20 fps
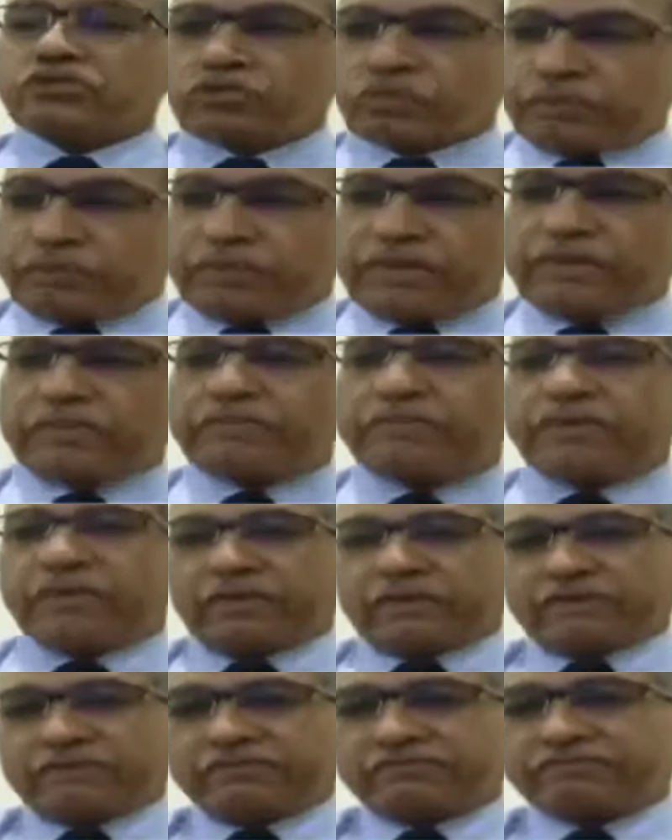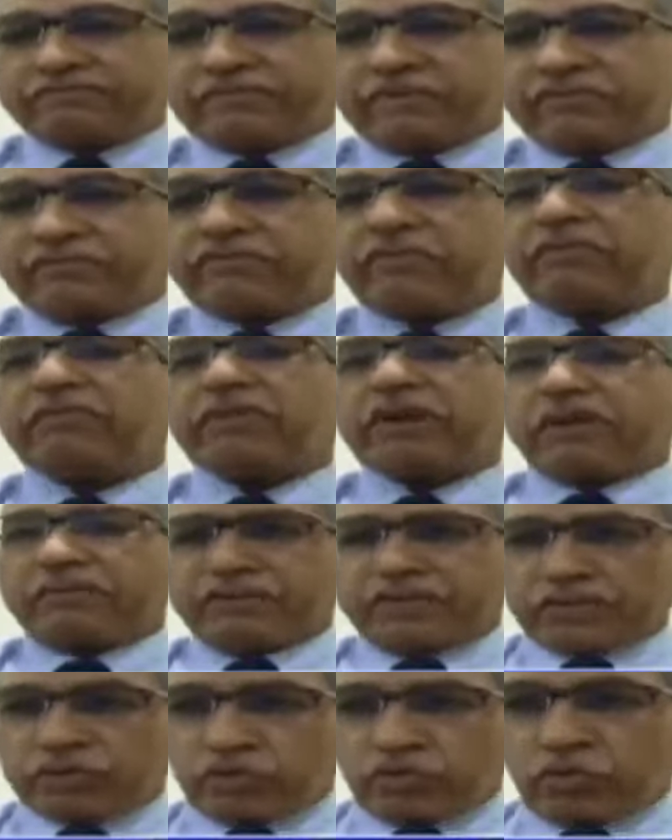into people from
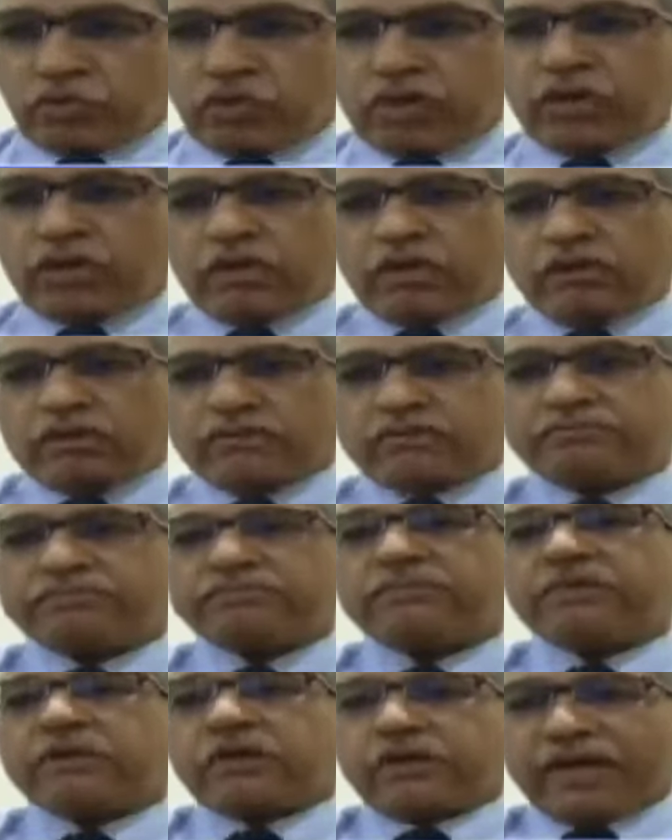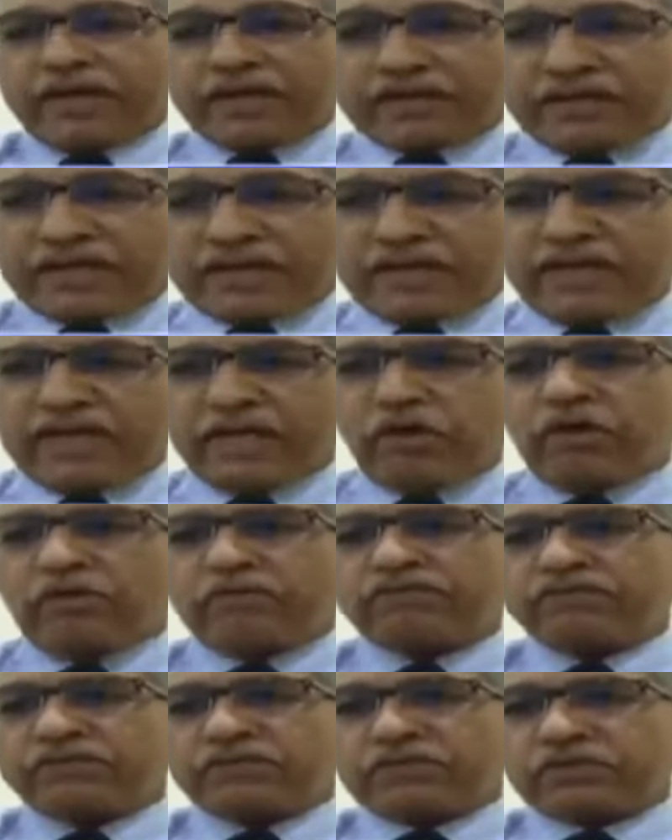coming to work, attending
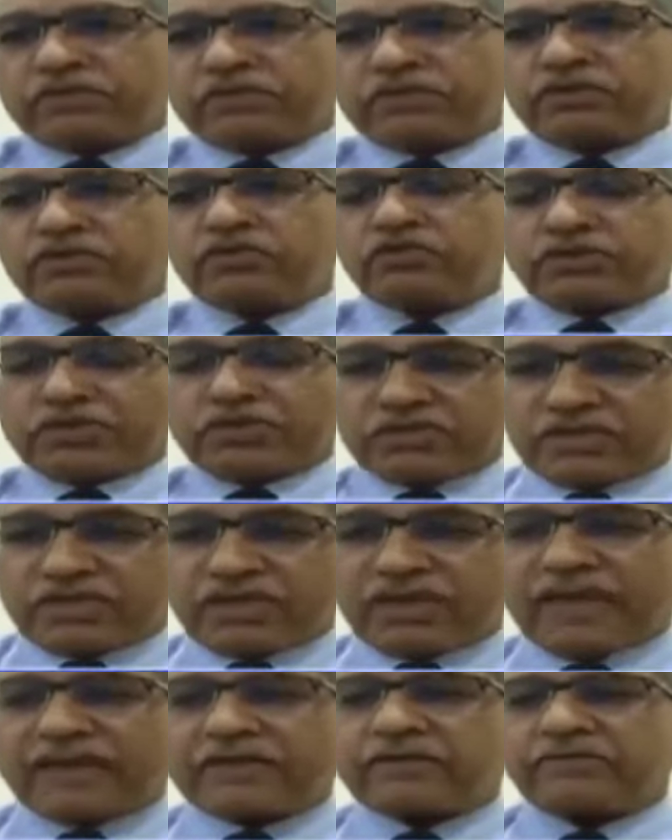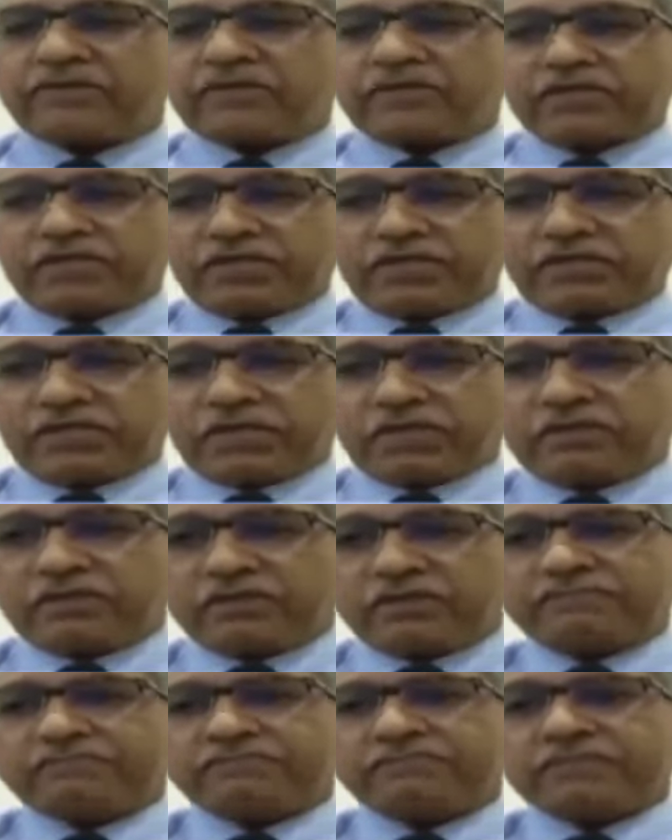offices, to interact with each other,
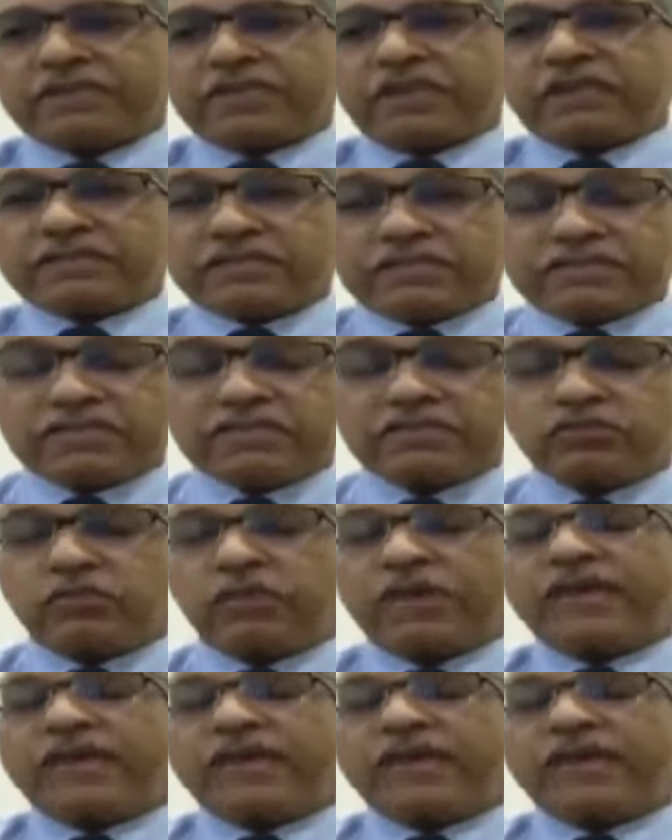this is